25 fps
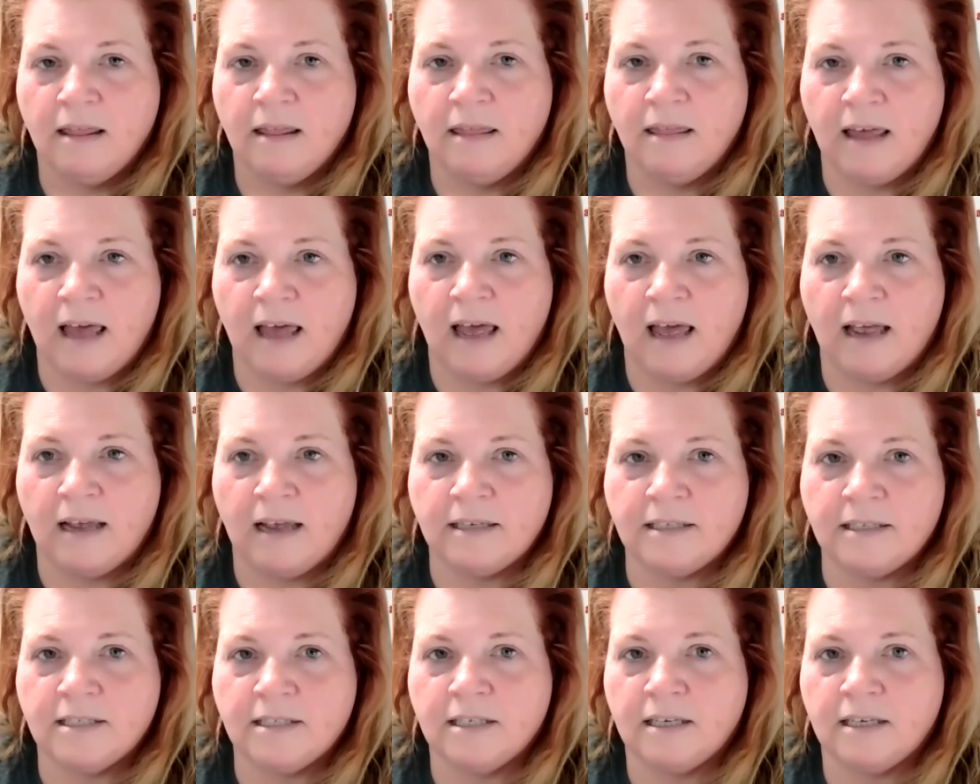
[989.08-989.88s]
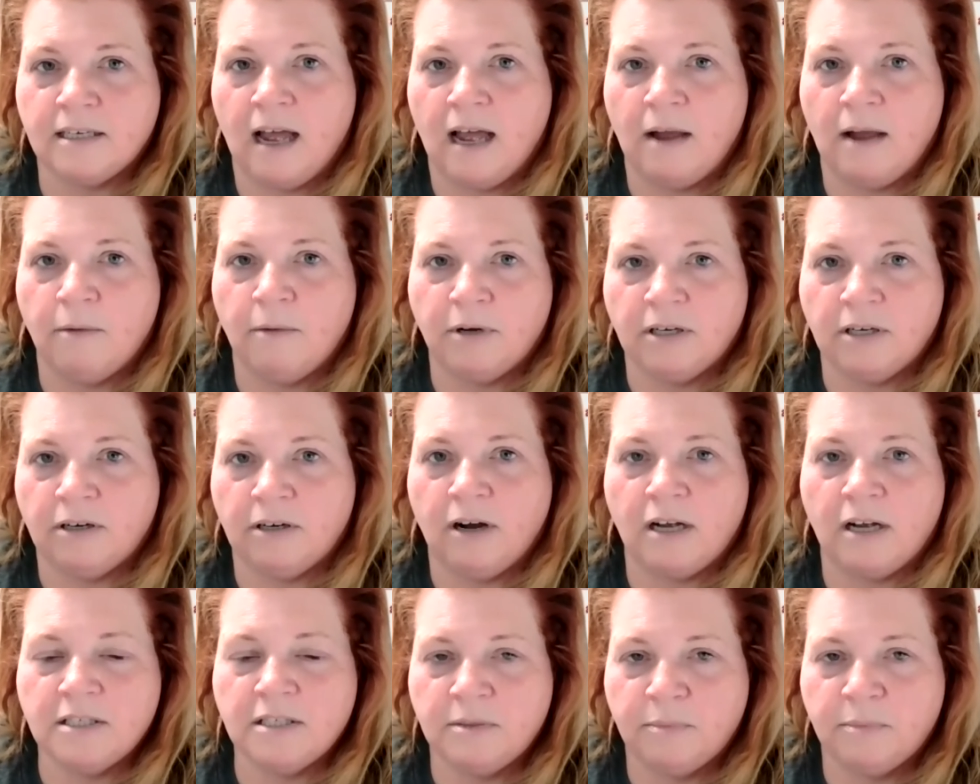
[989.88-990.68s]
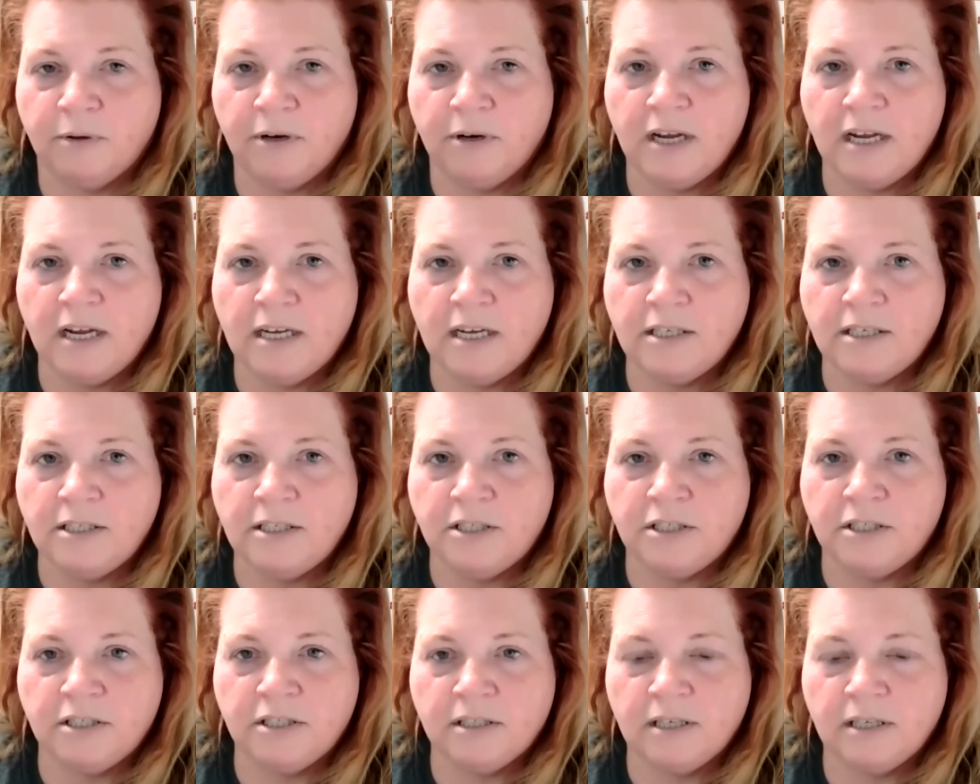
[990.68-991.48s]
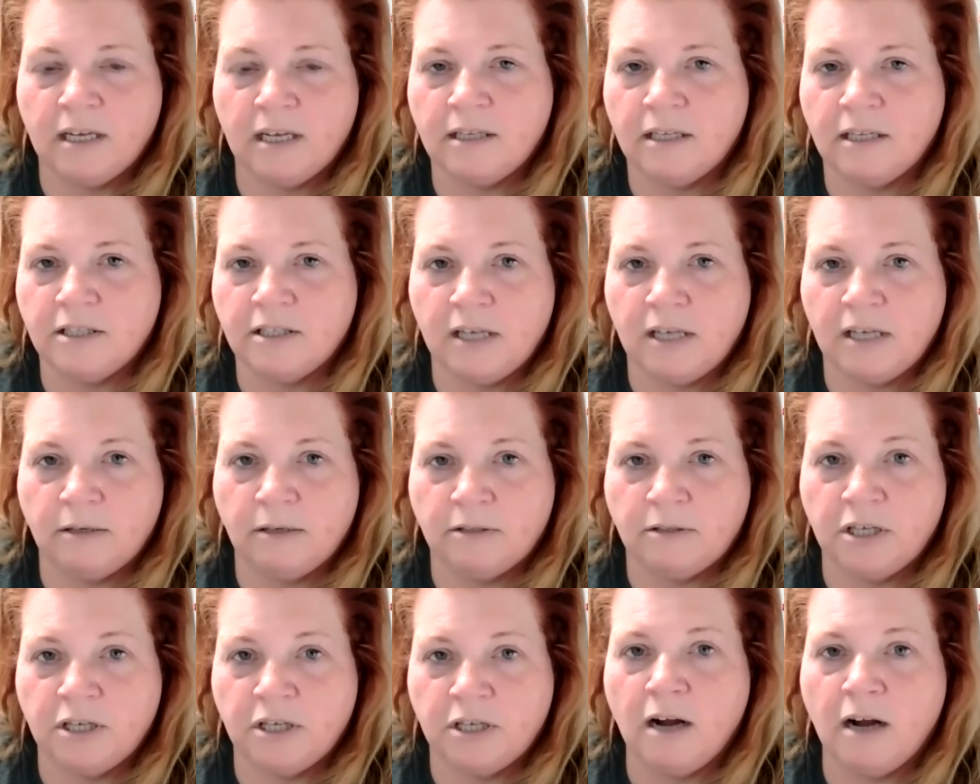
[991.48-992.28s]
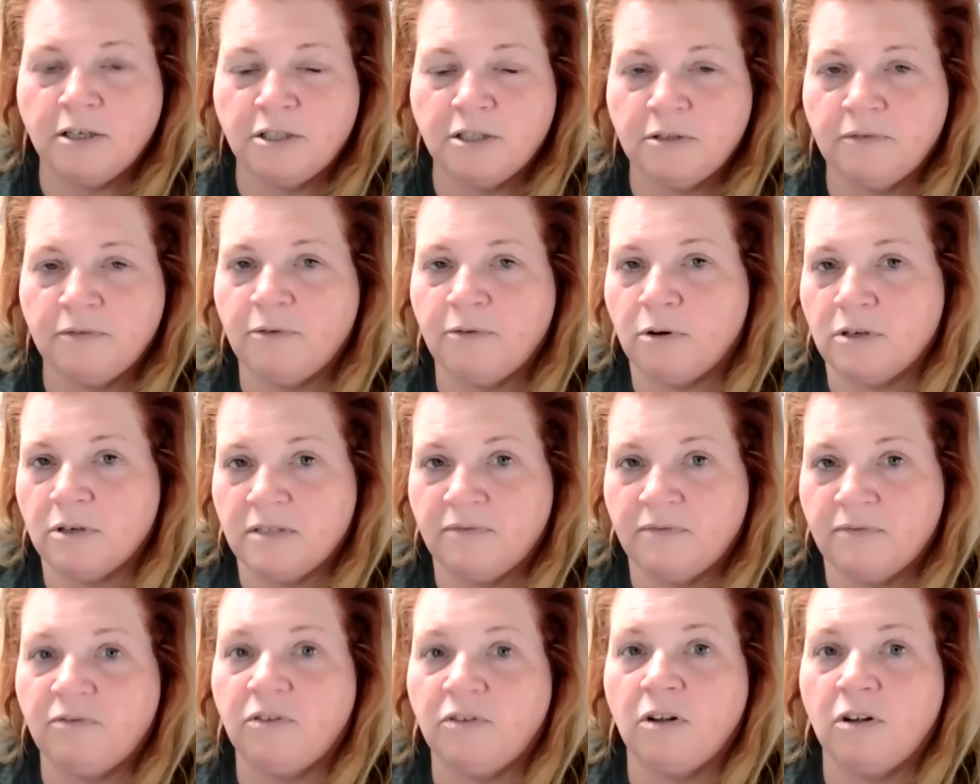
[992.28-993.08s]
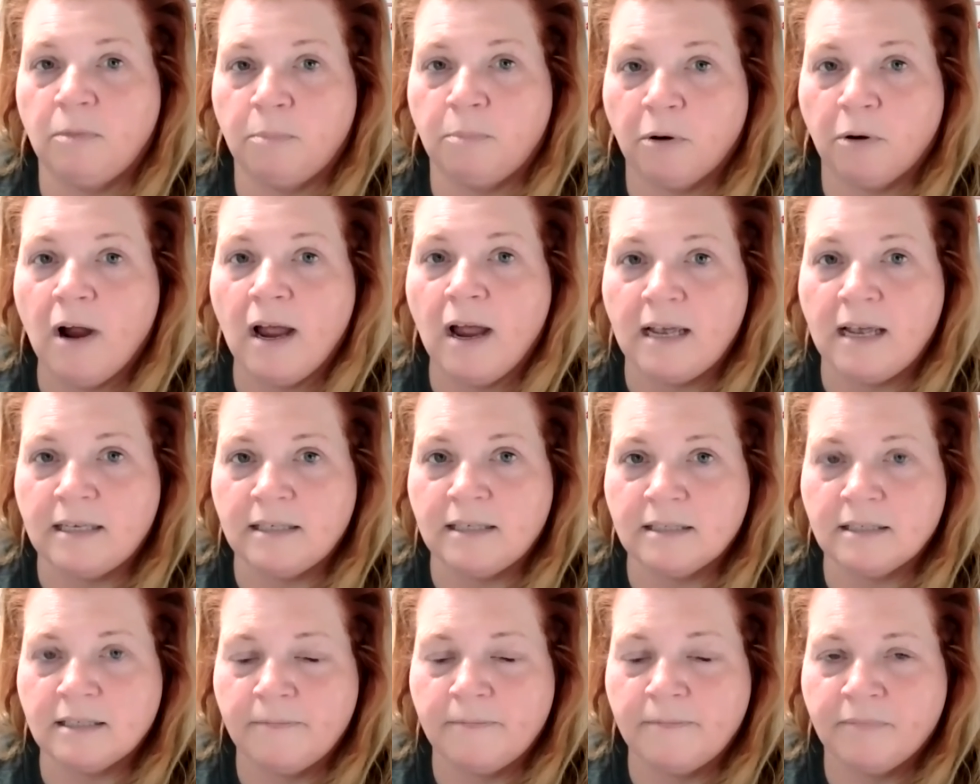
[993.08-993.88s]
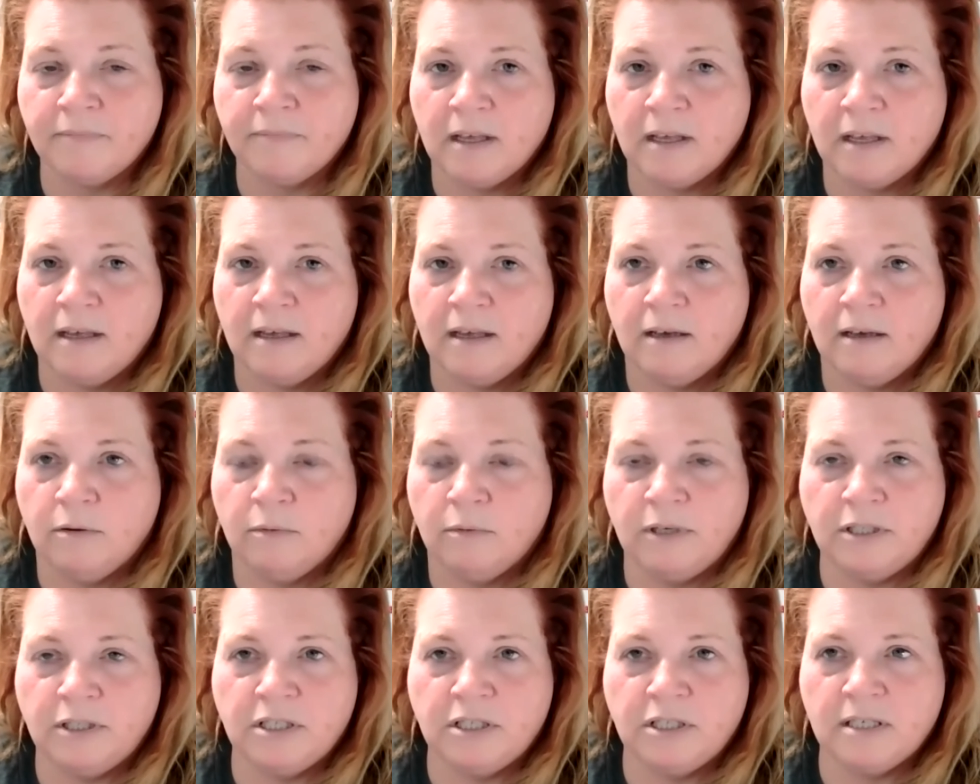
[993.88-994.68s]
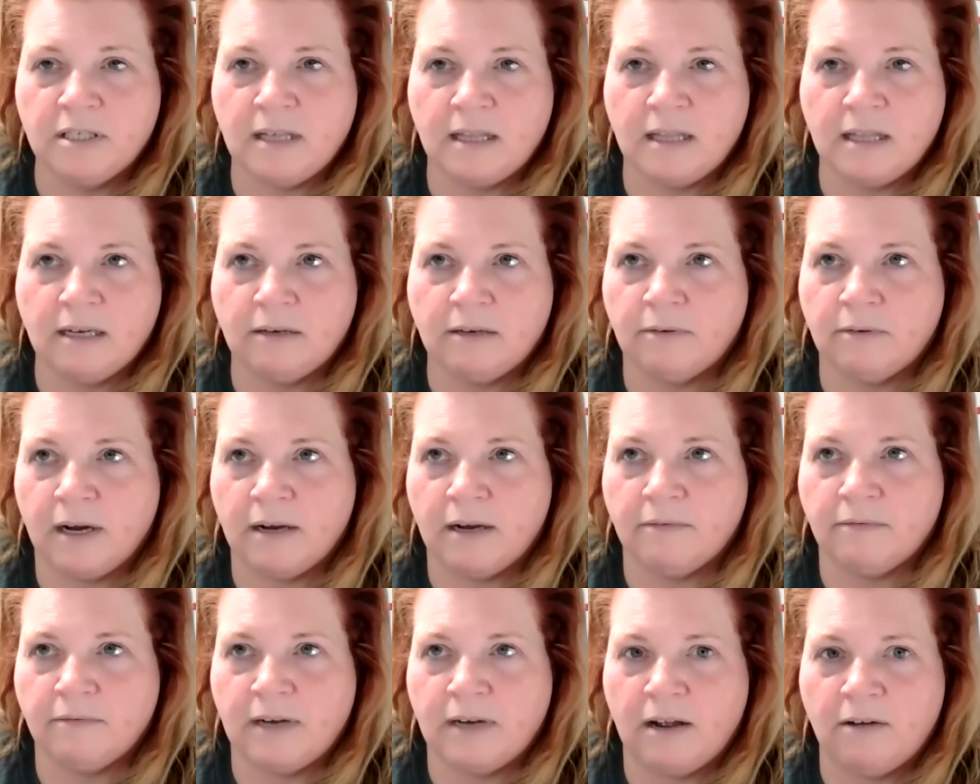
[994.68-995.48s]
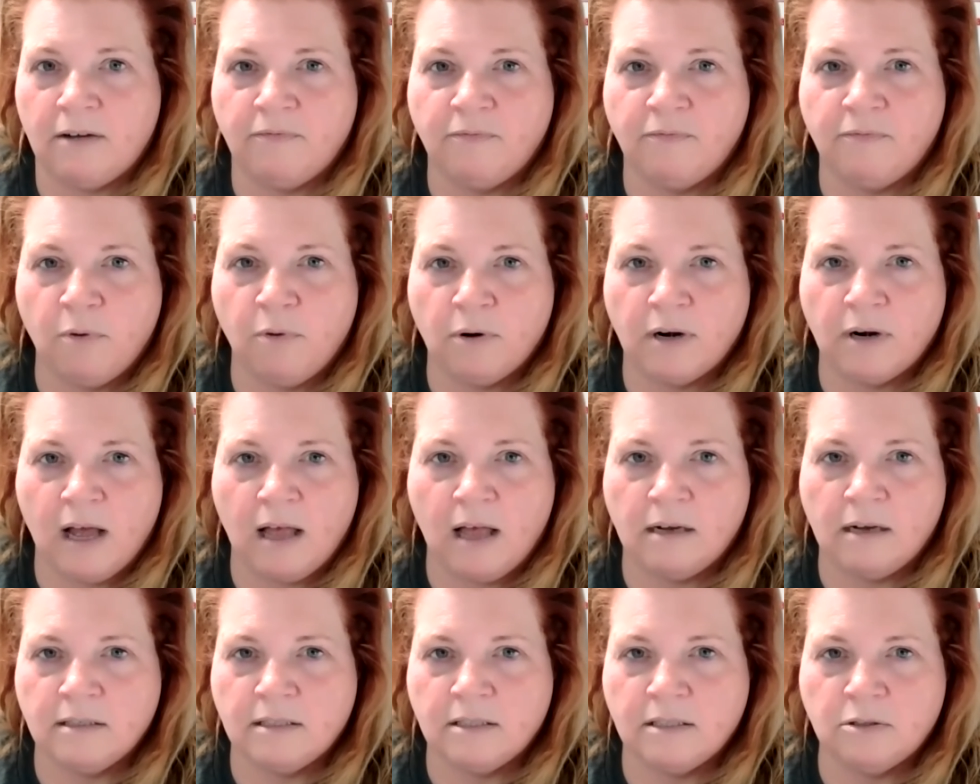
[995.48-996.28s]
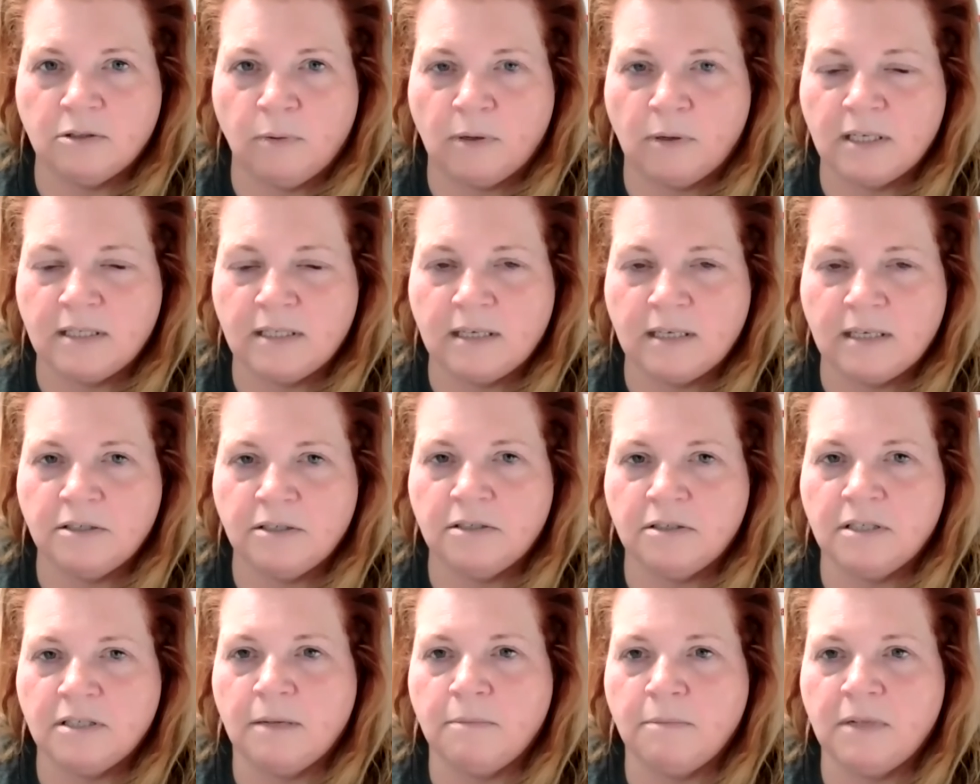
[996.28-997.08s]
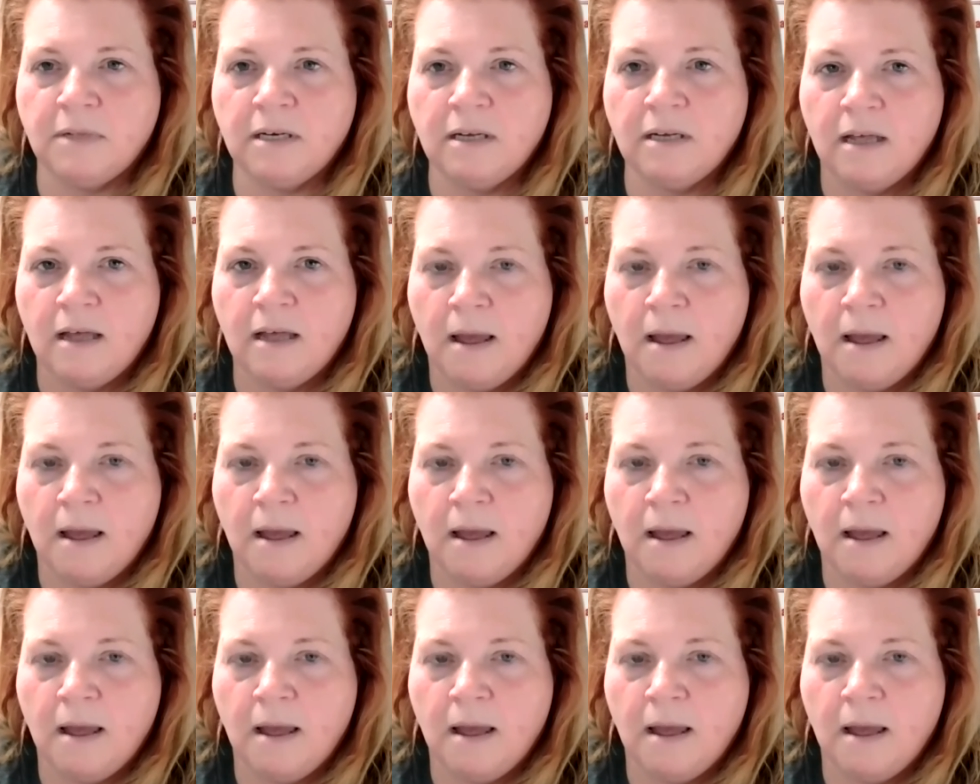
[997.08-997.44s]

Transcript: that I went across the bridge and that they charge you, of course, full price, which is, I think, right now $4.20 or something.